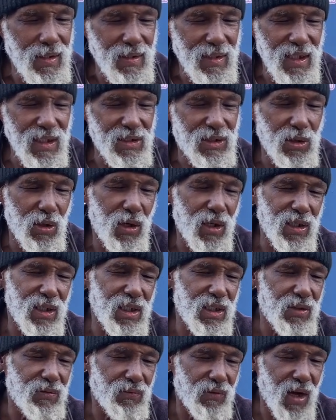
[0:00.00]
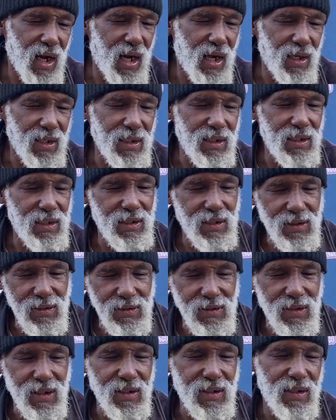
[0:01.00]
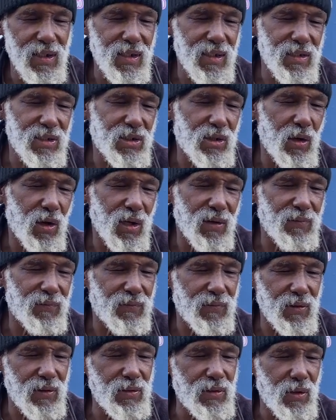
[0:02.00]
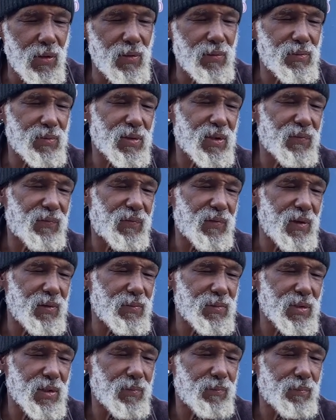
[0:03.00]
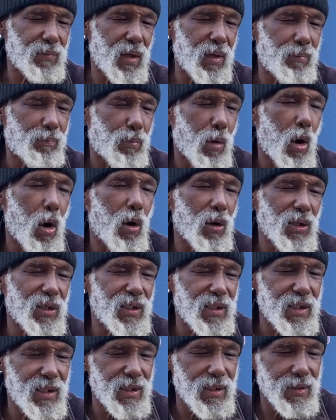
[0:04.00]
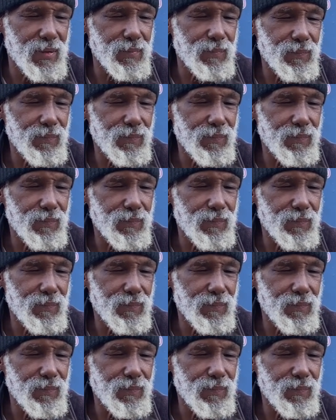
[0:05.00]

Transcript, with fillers: they started getting rowdy, and, and then they started, you know, it was a, it was a, a brawl in there.